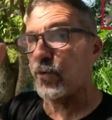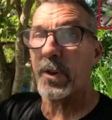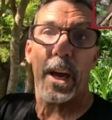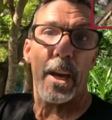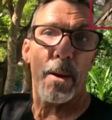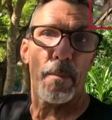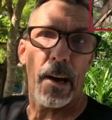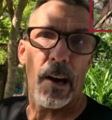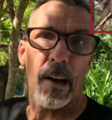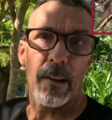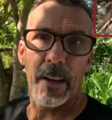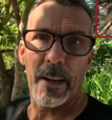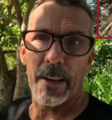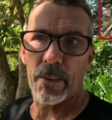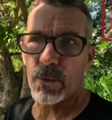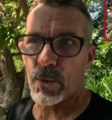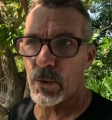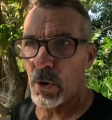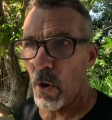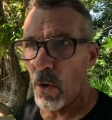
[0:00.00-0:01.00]
came out
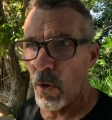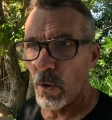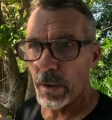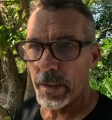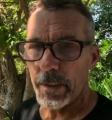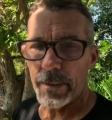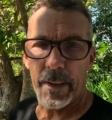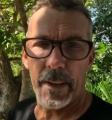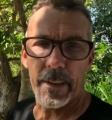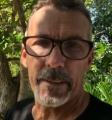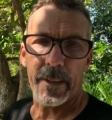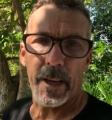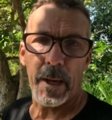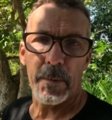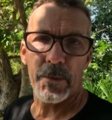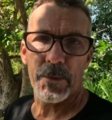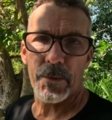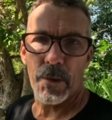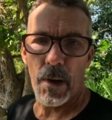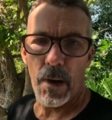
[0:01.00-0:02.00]
like totally 10
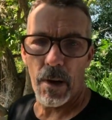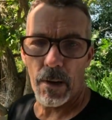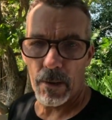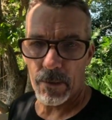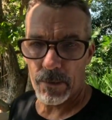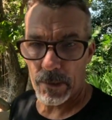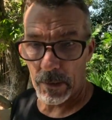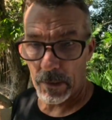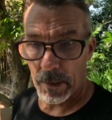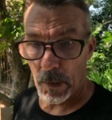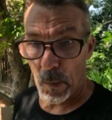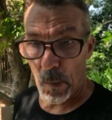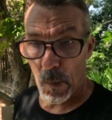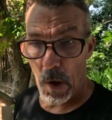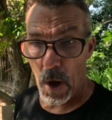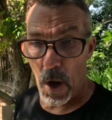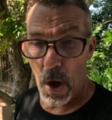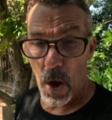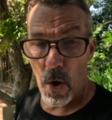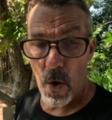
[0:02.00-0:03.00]
times stronger. So I was like,
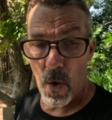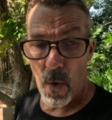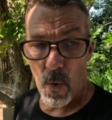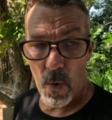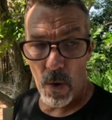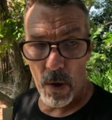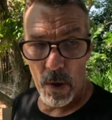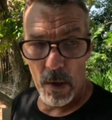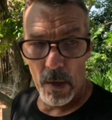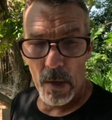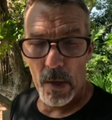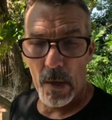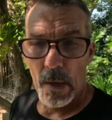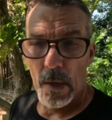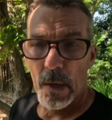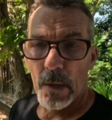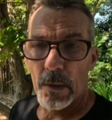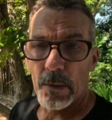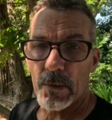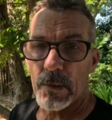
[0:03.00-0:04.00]
whoa!
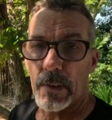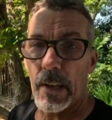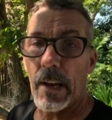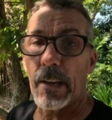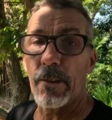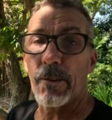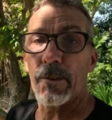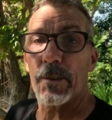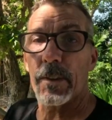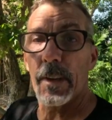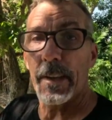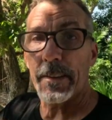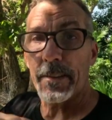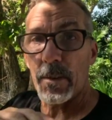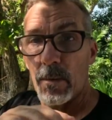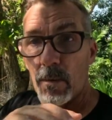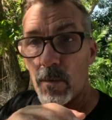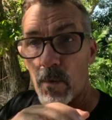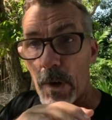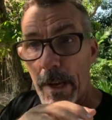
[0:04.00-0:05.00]
So then I just let
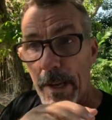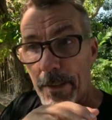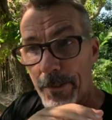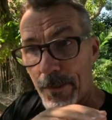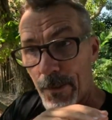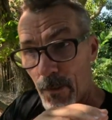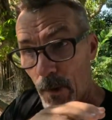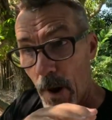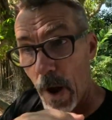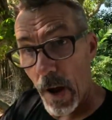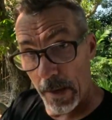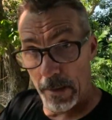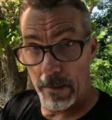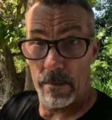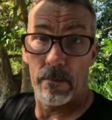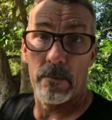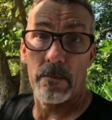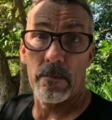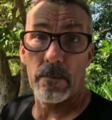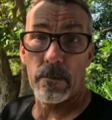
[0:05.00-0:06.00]
the rinse run
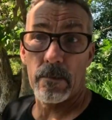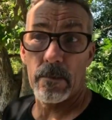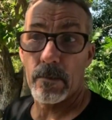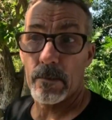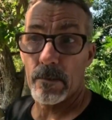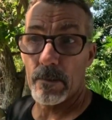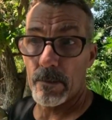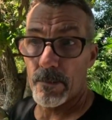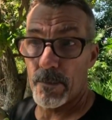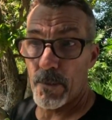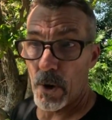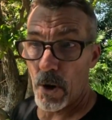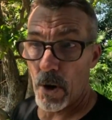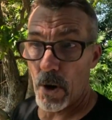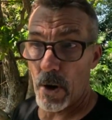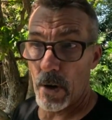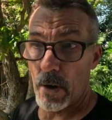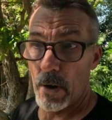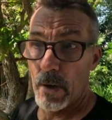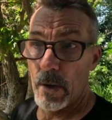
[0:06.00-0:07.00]

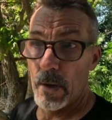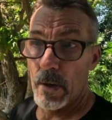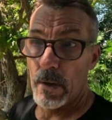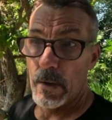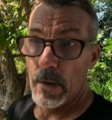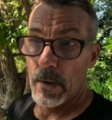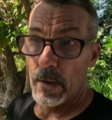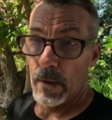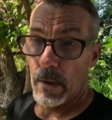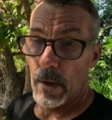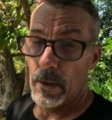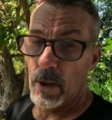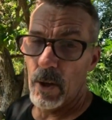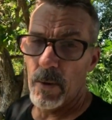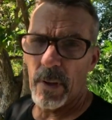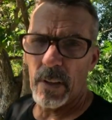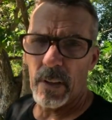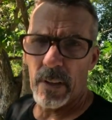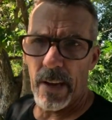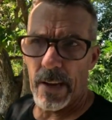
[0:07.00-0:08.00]
for a
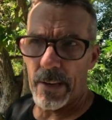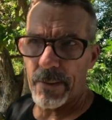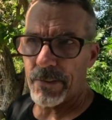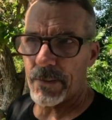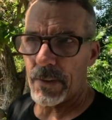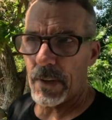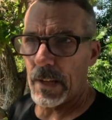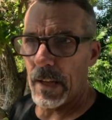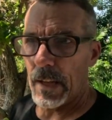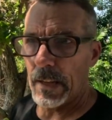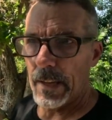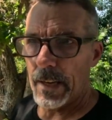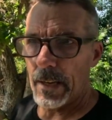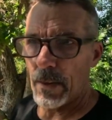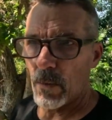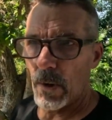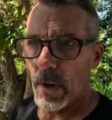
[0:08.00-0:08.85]
little bit less. I let it